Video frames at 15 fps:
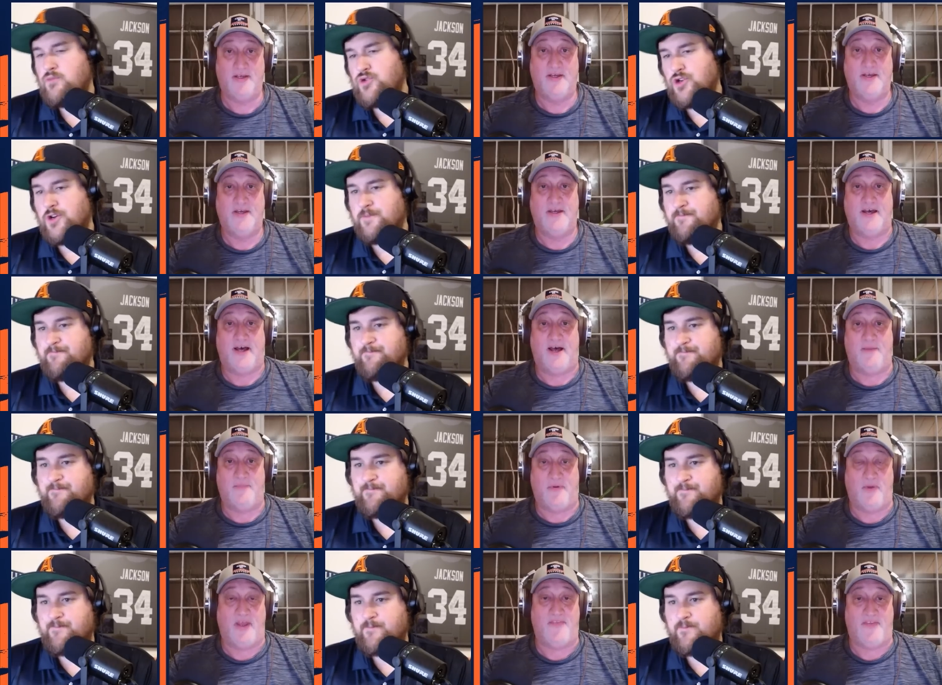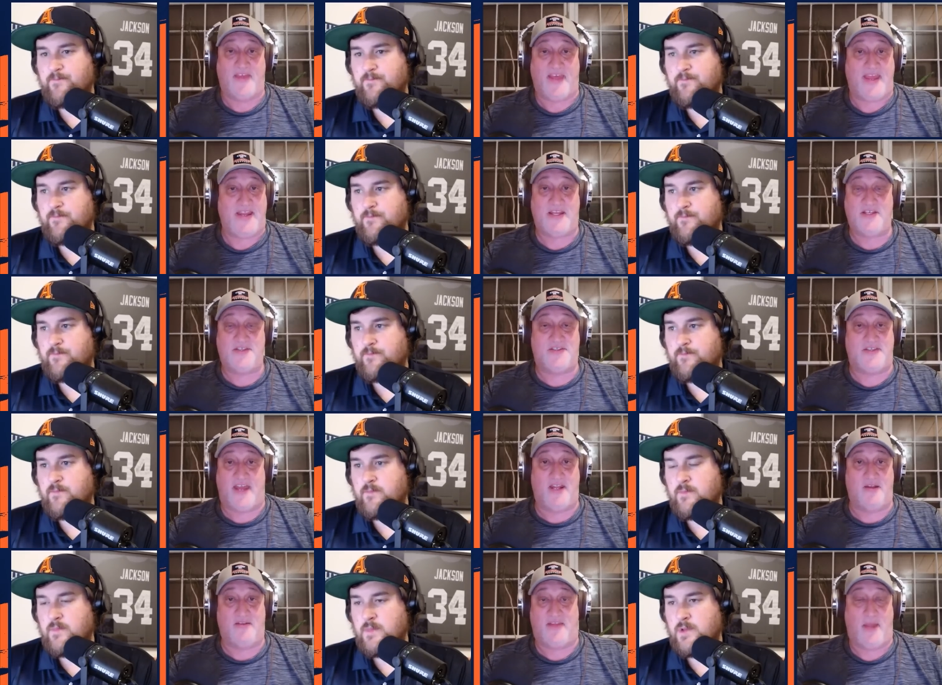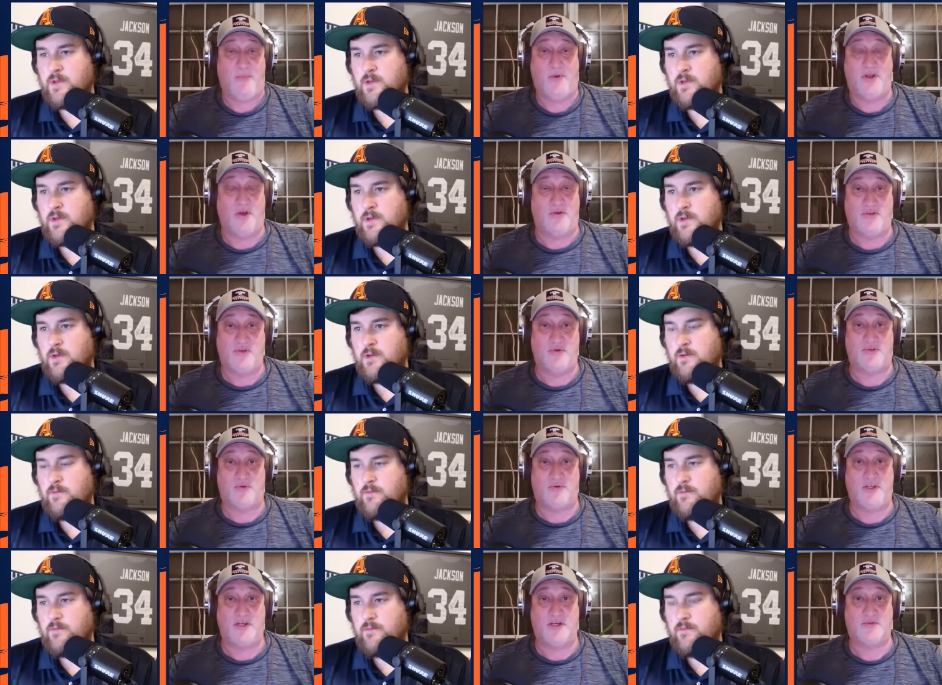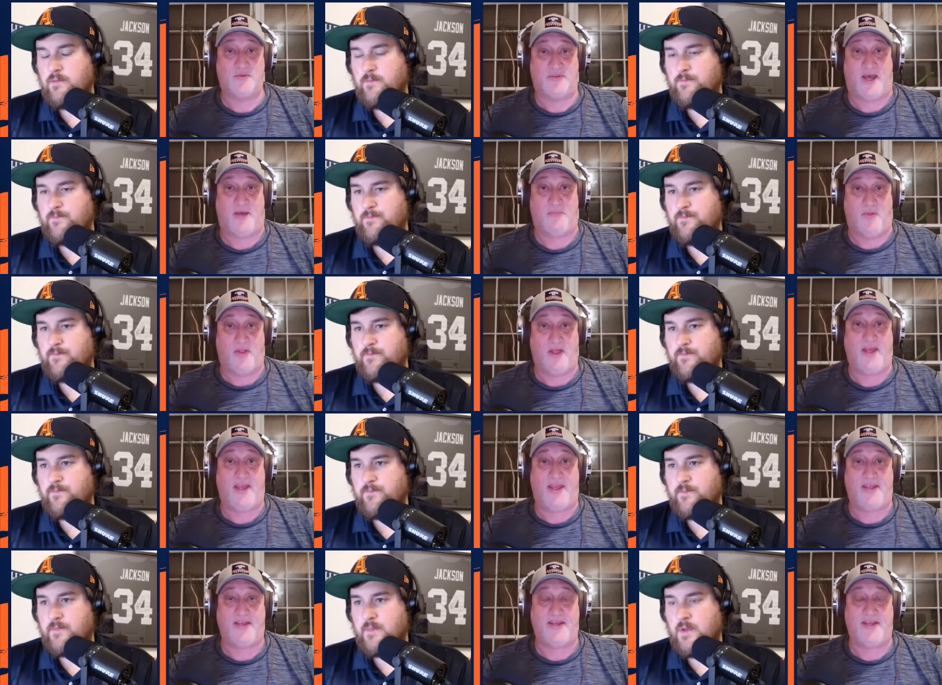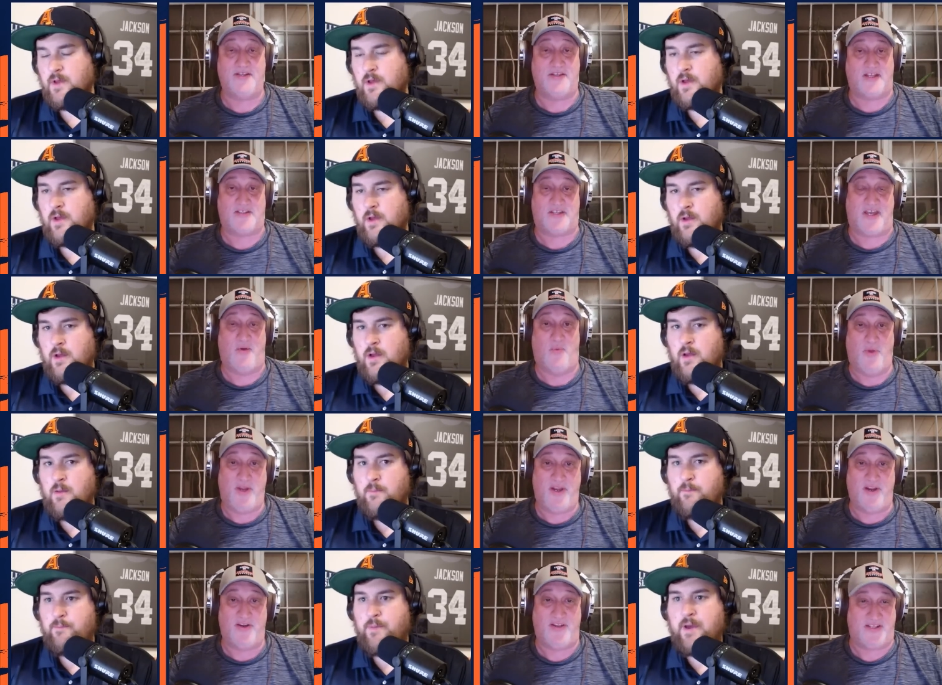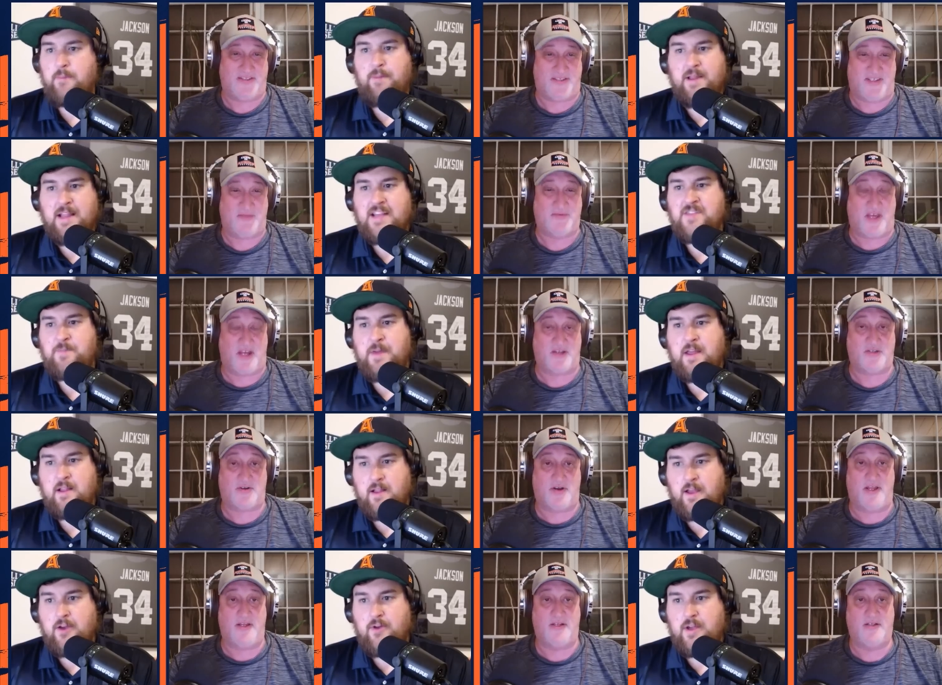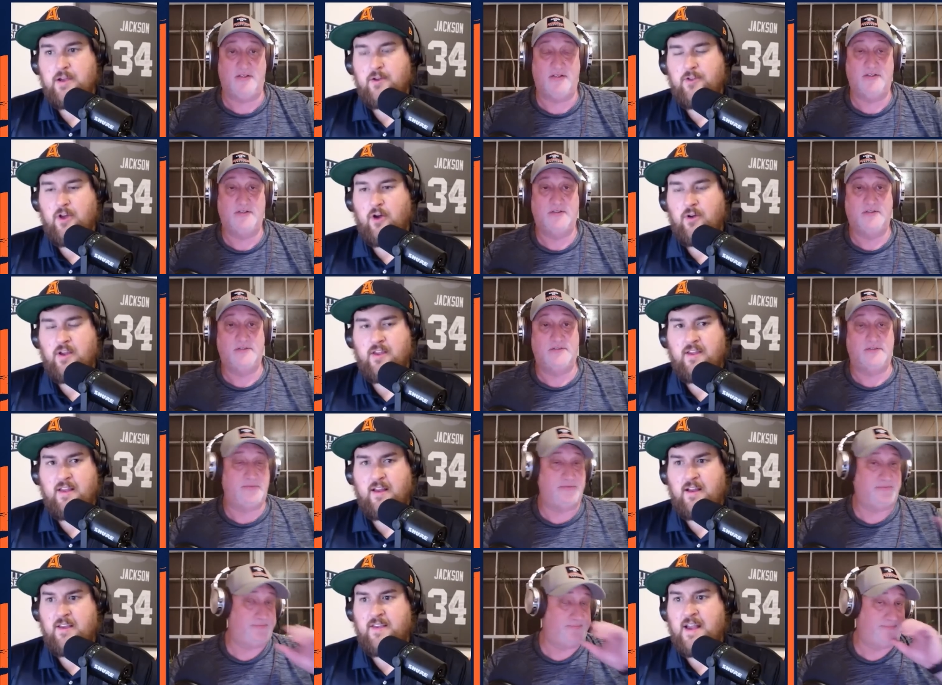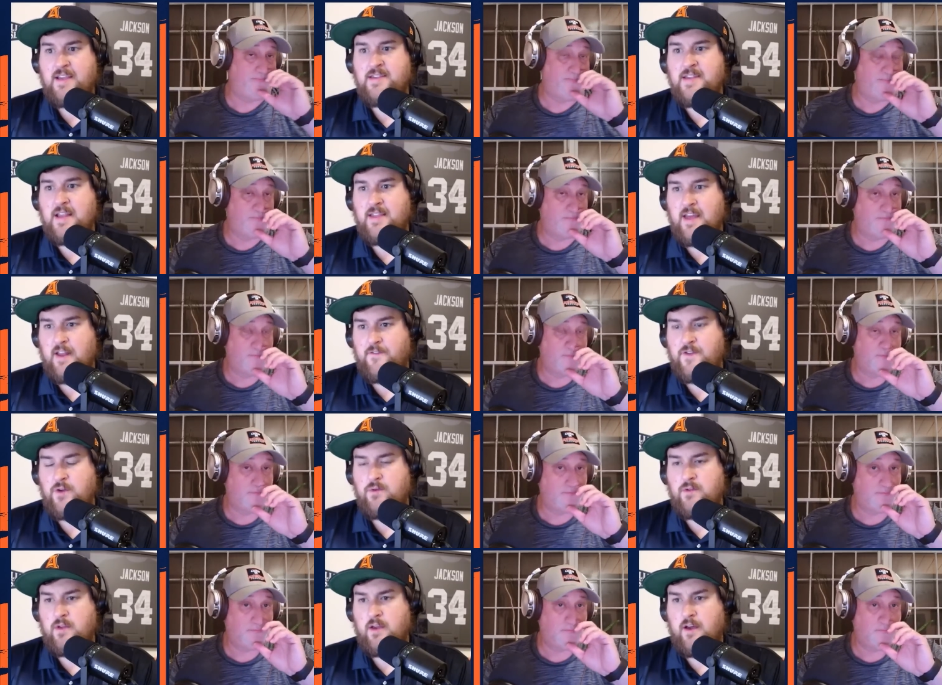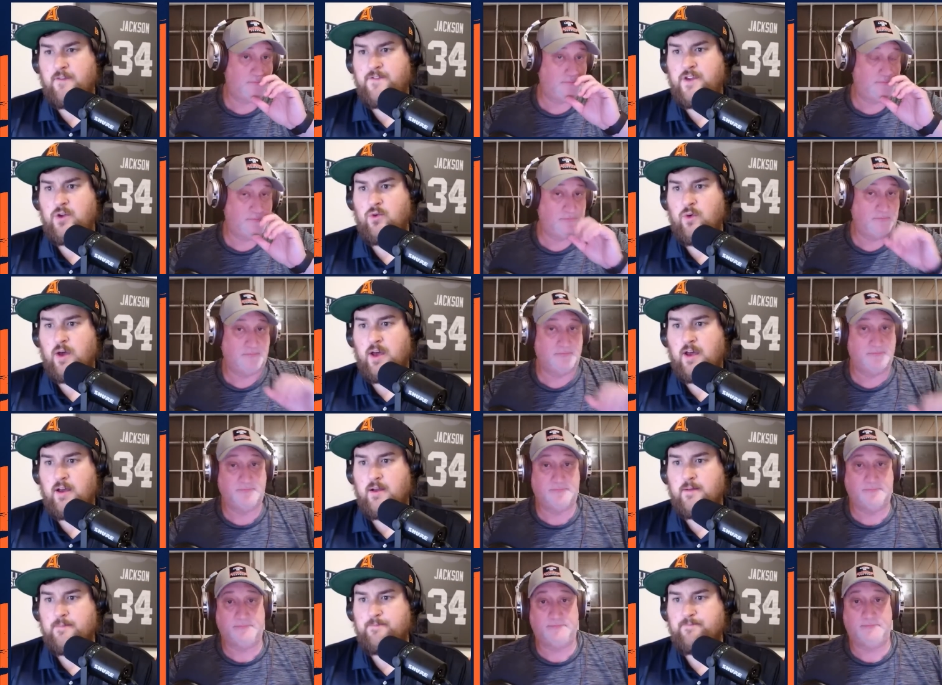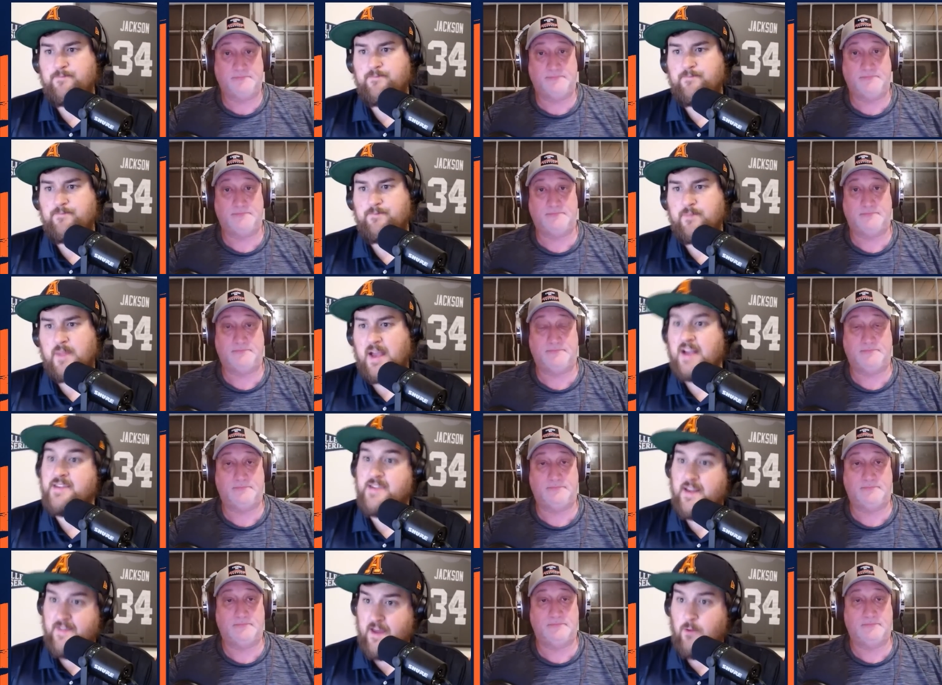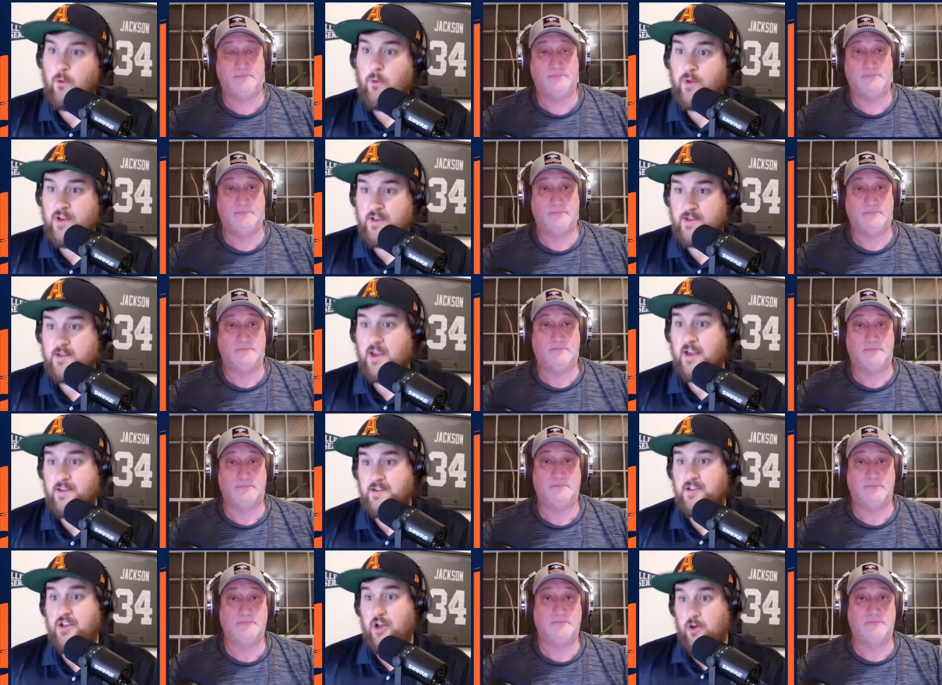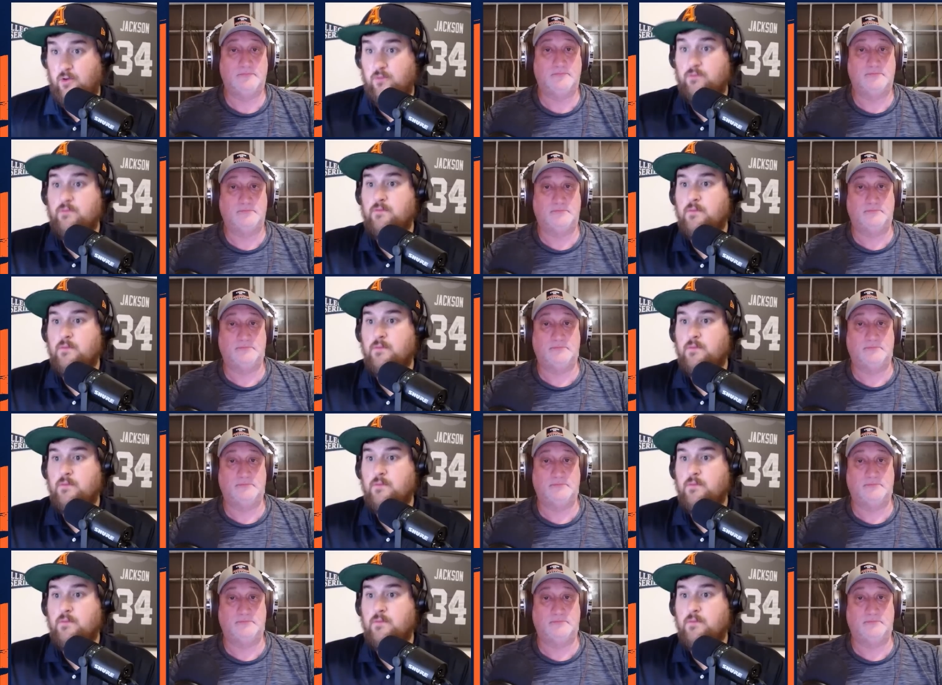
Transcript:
Speaker 1: Sure. Um, in the '80s, they didn't. They would go two or three years without playing, and that's kind of weird. But but let's be strange. clear
Speaker 2: here, though, because because uh, I said that a few a few. Uh, I said that when we discussed, you know,